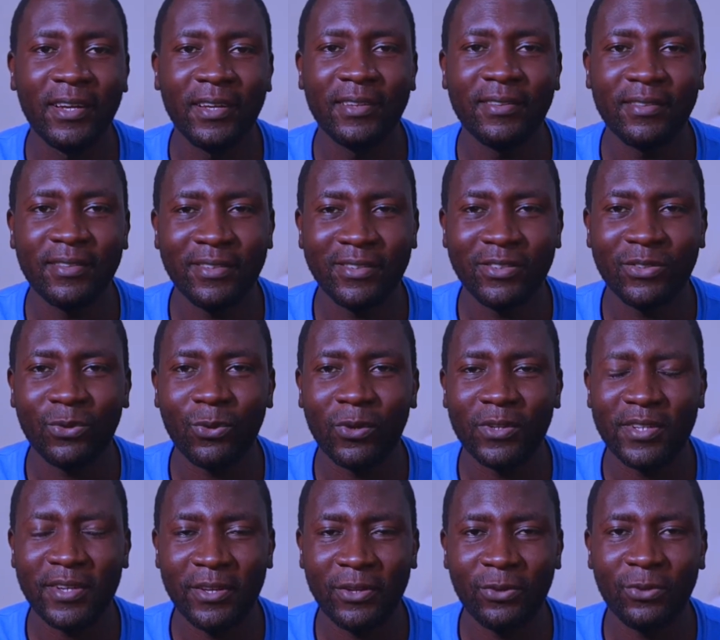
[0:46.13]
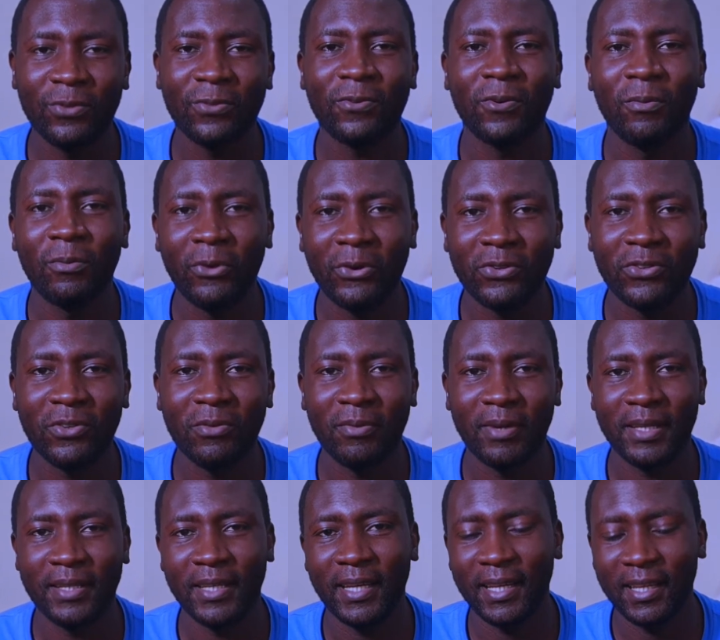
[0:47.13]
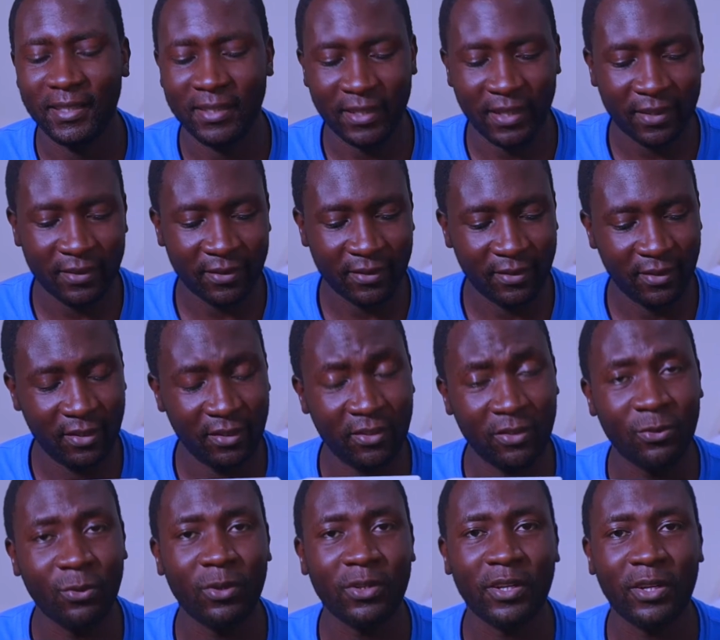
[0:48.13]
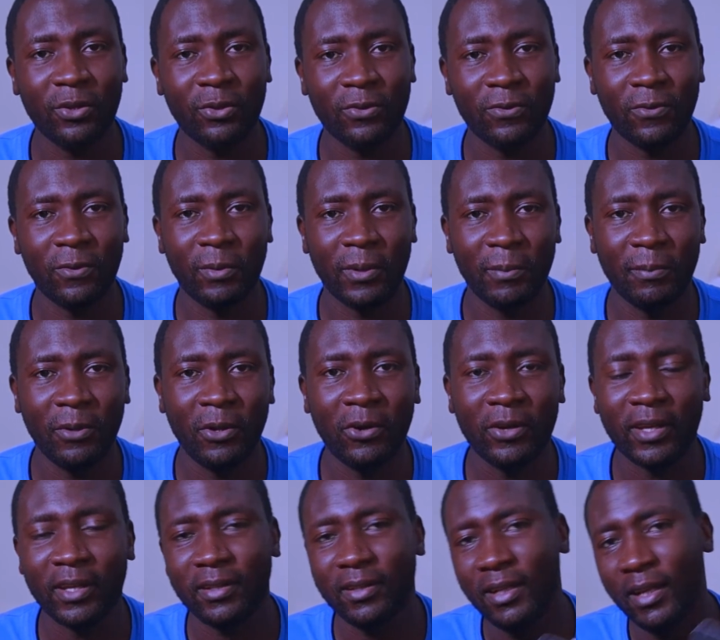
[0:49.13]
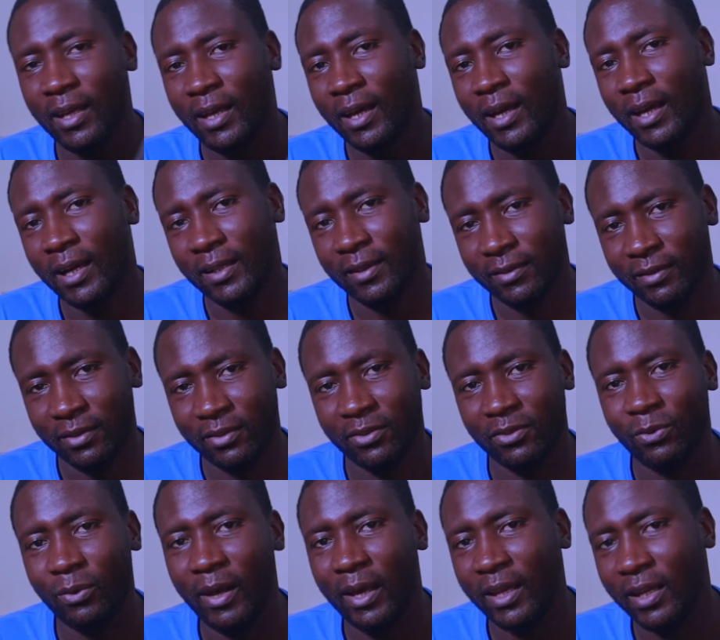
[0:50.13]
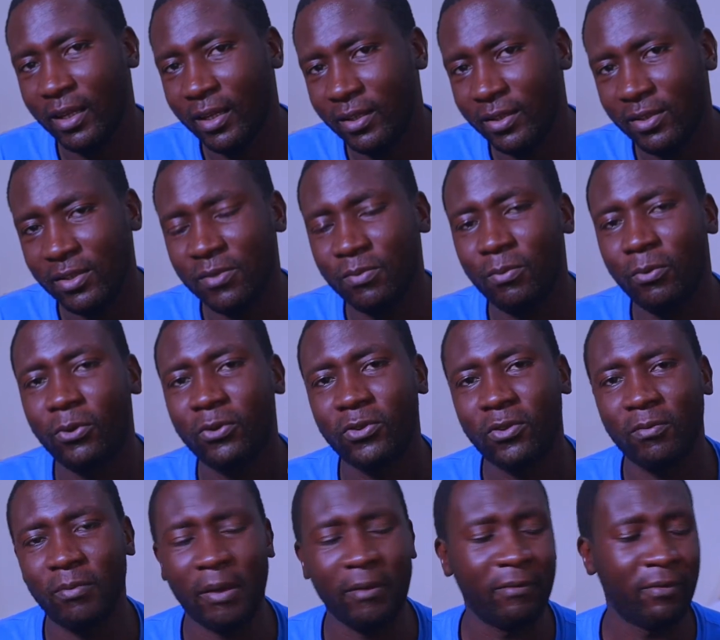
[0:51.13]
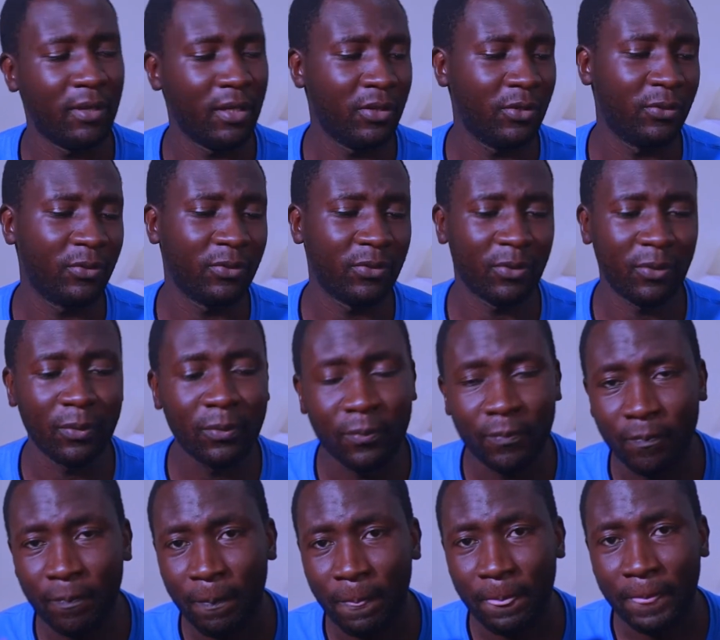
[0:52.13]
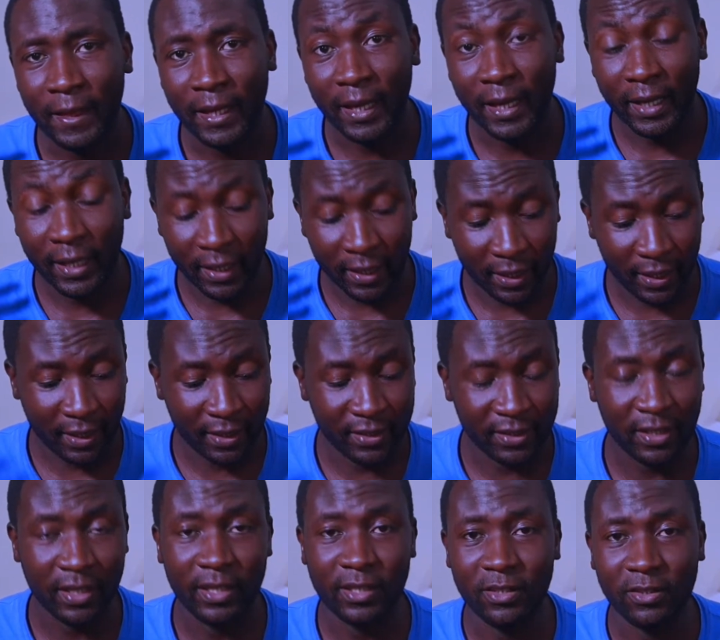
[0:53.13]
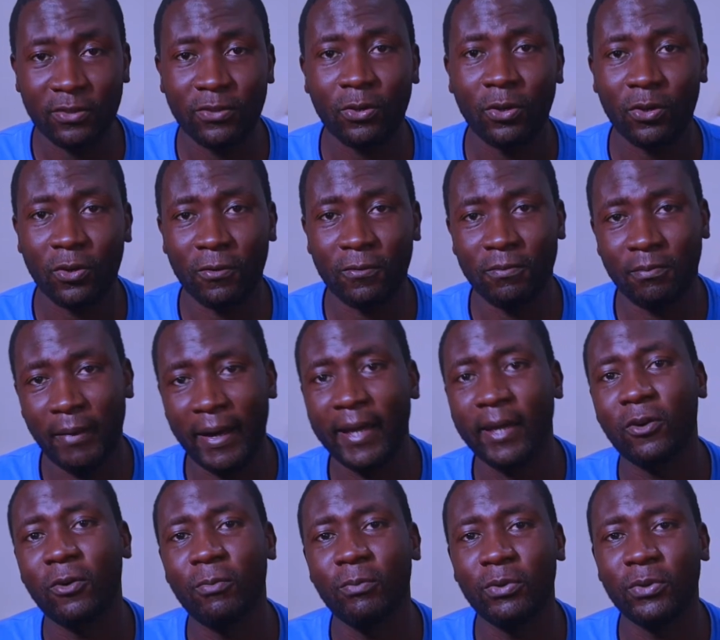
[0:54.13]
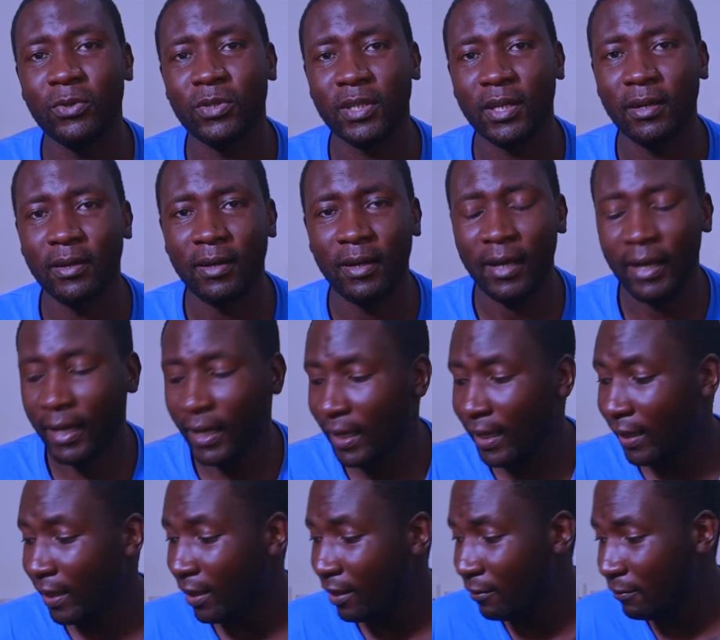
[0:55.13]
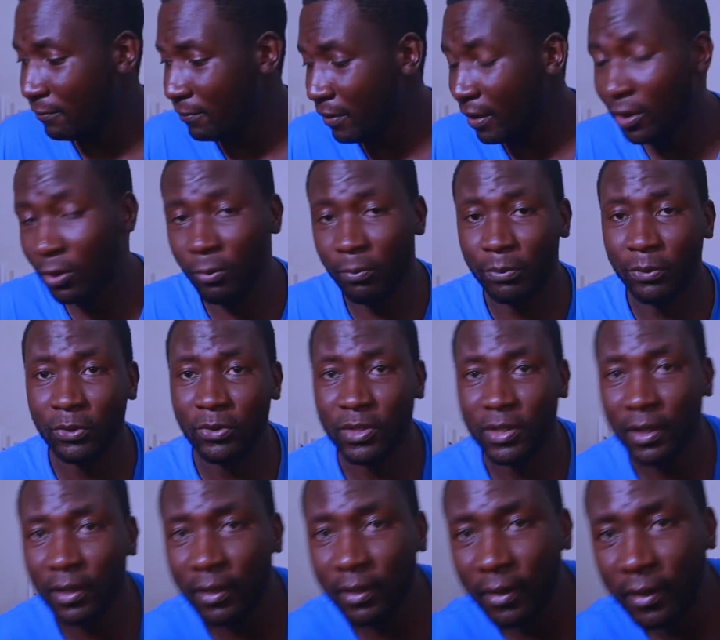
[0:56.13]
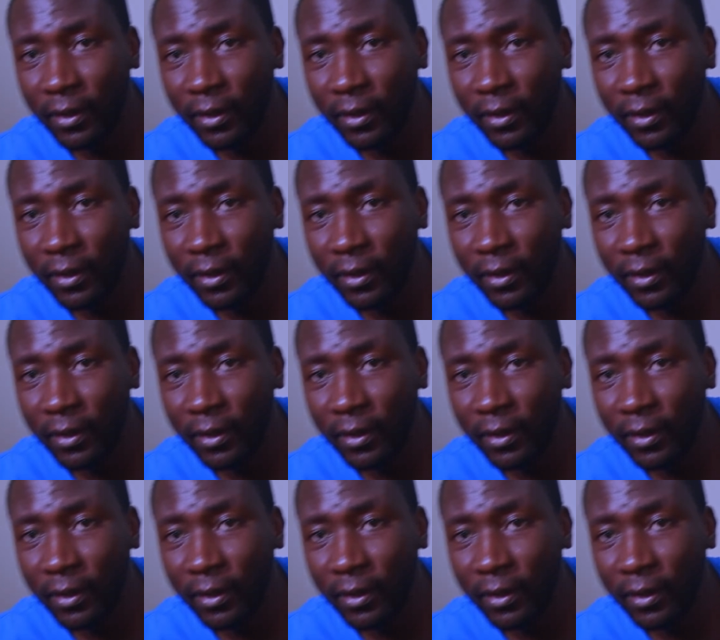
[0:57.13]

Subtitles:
This is what I use for most of my daily tasks. This is what I use for my blogging, and this is where I edit most of my videos. So it is sort of my computer. I have a computer